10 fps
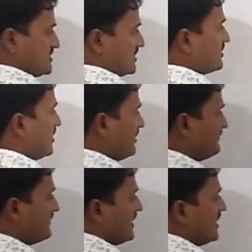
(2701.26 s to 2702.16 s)

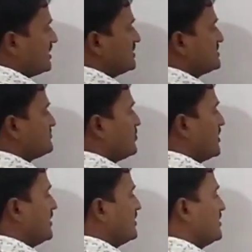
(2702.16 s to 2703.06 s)
graph at this
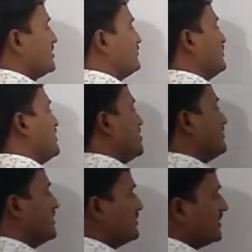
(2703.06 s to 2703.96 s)
point. So
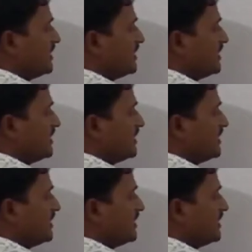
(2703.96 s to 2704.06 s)
here what you are